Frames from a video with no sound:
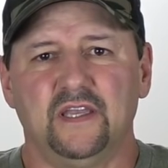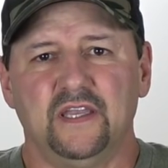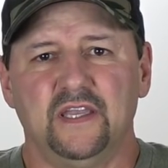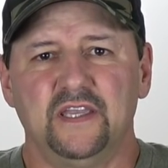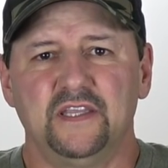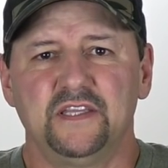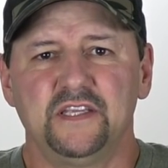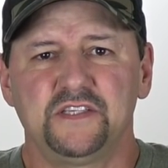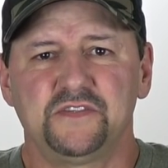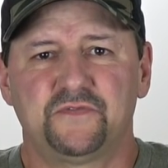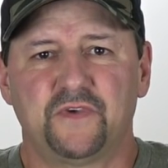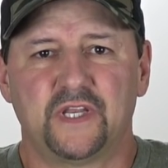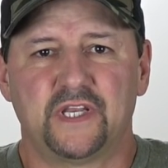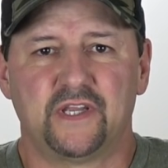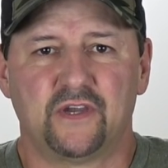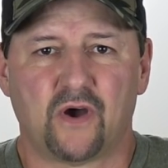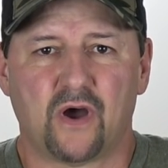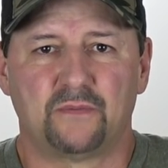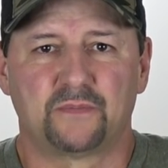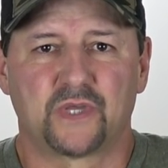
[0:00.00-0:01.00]
In this
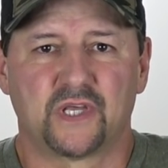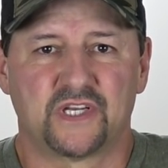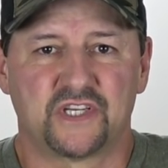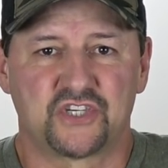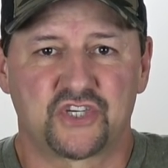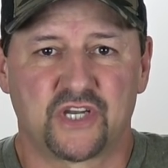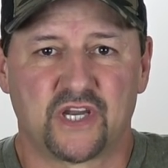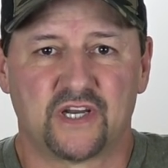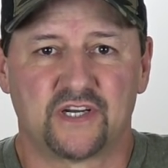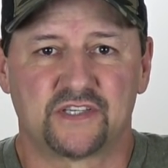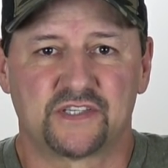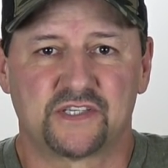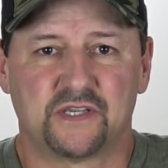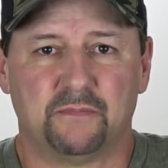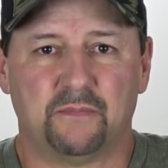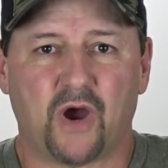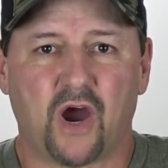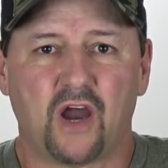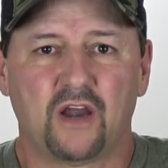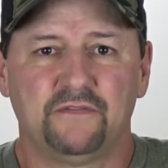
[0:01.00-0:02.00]
video, I'm going to share
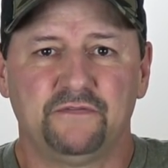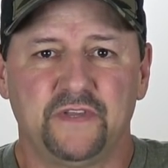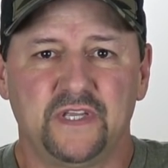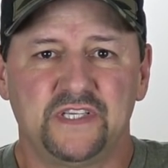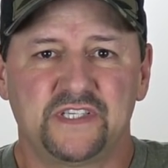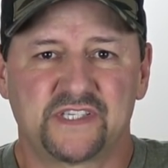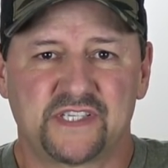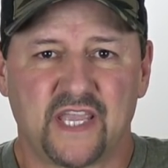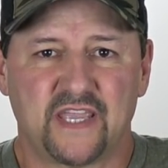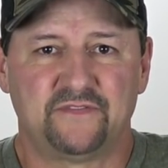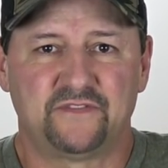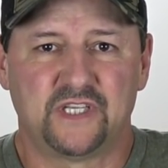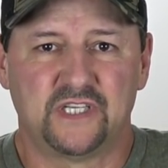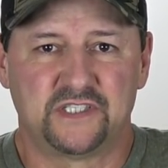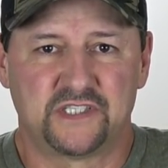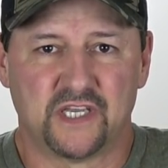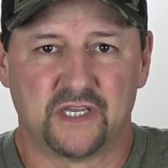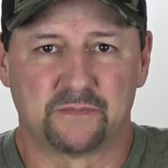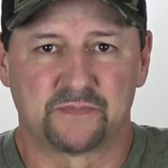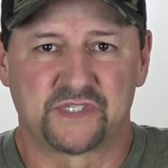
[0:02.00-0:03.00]
some RV safety
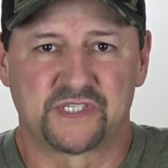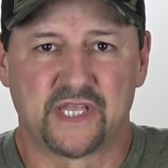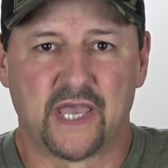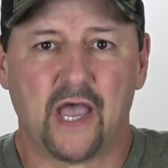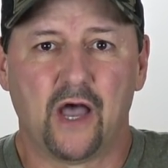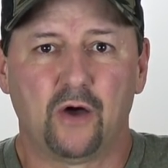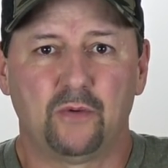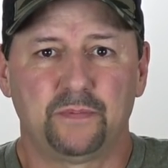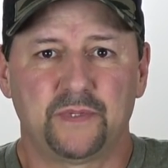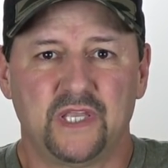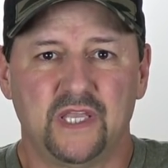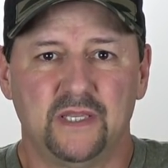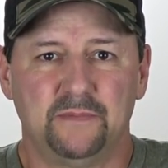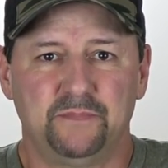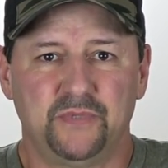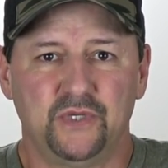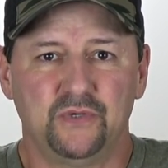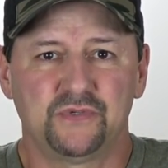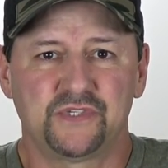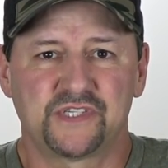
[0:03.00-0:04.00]
tips to help
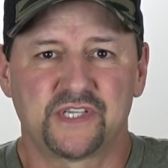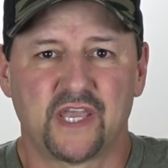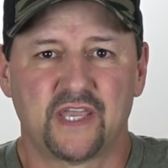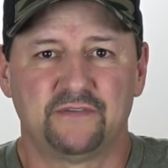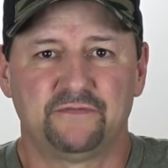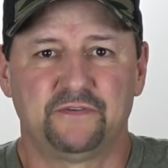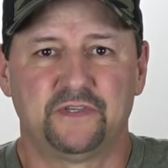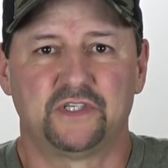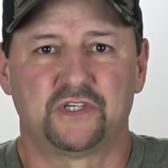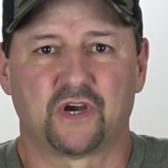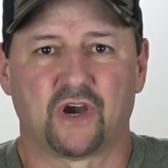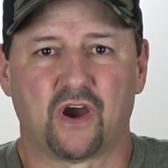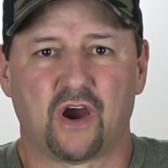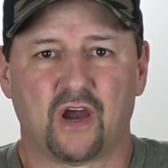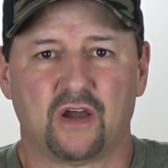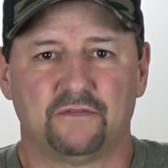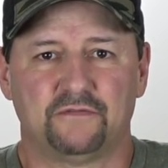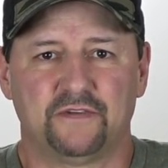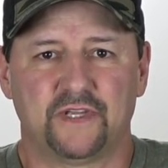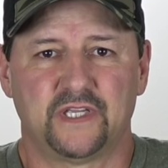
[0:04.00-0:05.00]
keep you safe in your
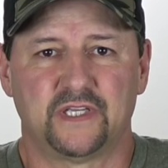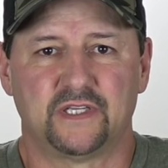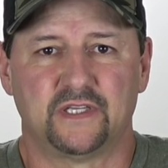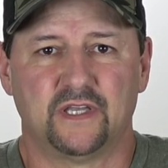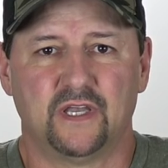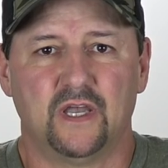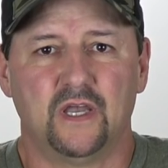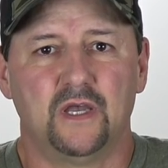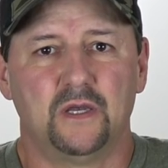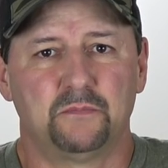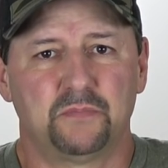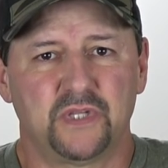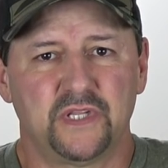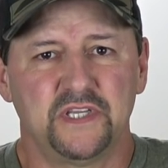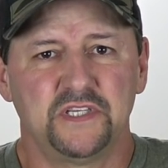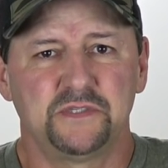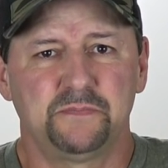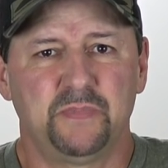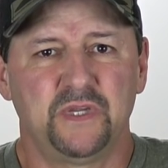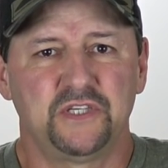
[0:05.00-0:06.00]
RV.
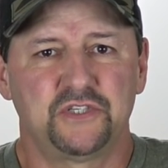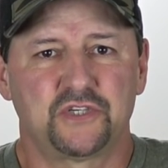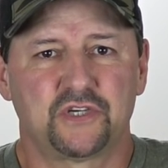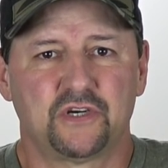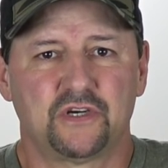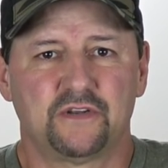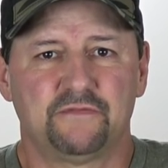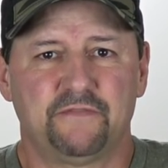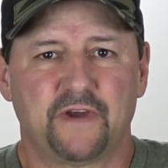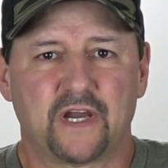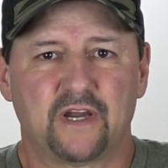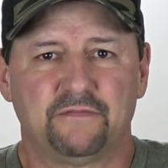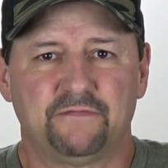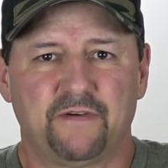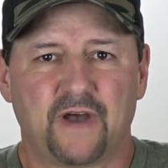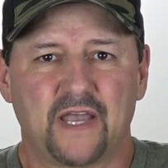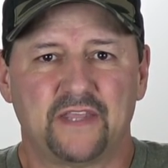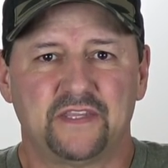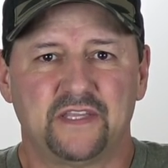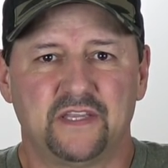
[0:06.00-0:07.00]
Please be sure to
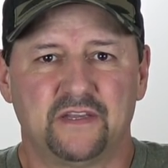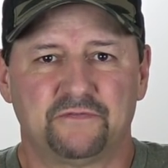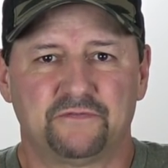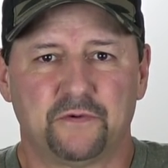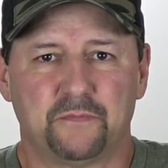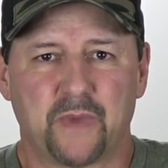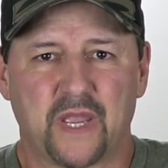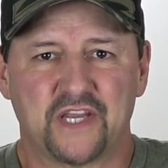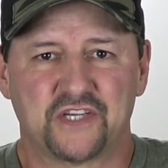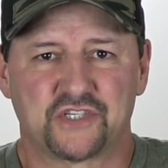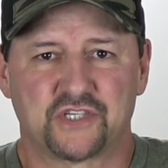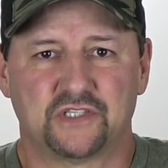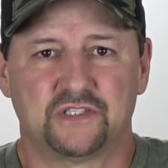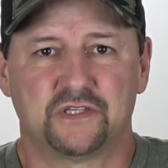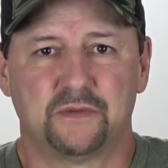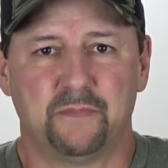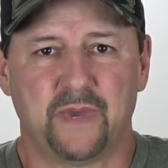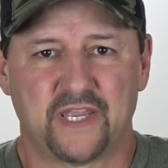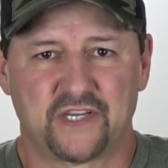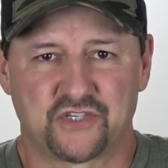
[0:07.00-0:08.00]
verify the information
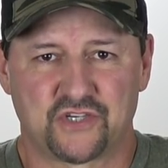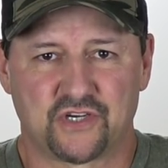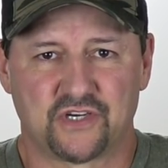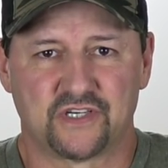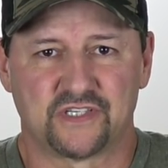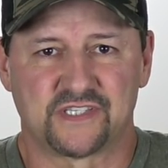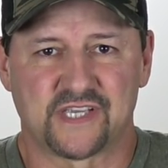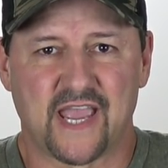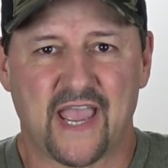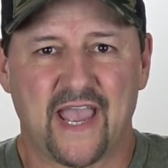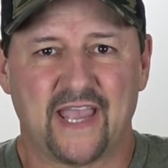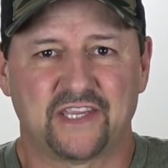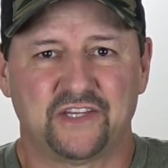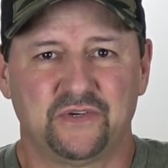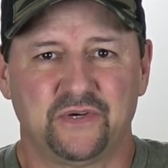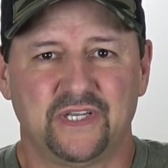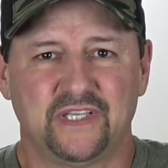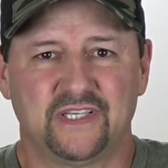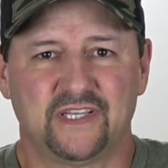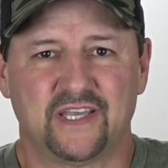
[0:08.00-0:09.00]
to make sure it's
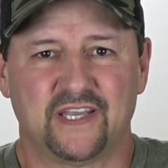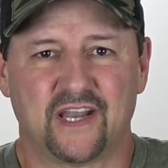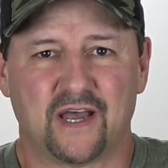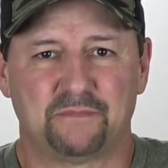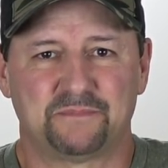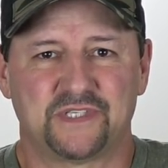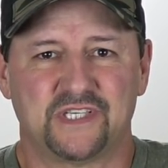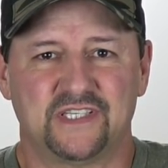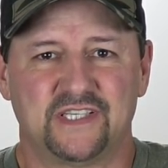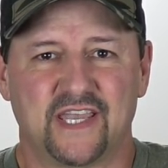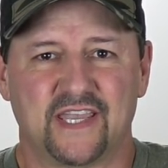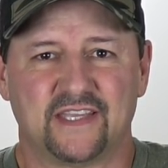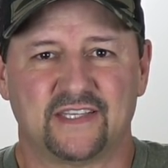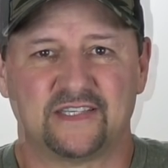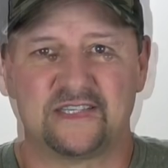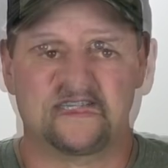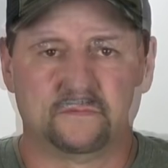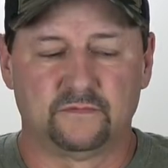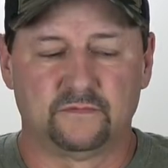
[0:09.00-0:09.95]
accurate and up to date.